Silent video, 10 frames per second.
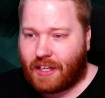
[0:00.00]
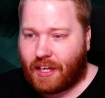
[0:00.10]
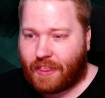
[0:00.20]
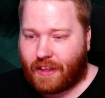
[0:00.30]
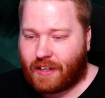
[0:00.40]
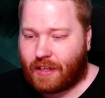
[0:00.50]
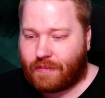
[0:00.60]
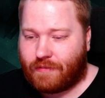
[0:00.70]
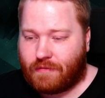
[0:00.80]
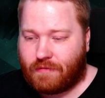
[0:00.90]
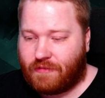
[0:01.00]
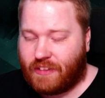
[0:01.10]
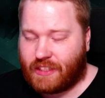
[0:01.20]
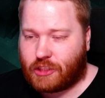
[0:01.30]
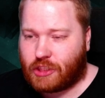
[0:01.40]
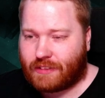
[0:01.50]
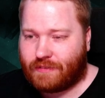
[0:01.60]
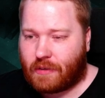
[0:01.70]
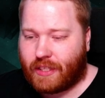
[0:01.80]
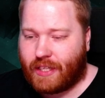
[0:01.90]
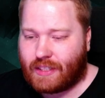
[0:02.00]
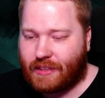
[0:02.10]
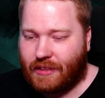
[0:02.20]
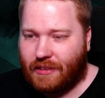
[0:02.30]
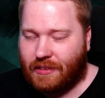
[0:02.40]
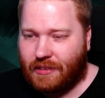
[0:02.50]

I think like feels just very guilty.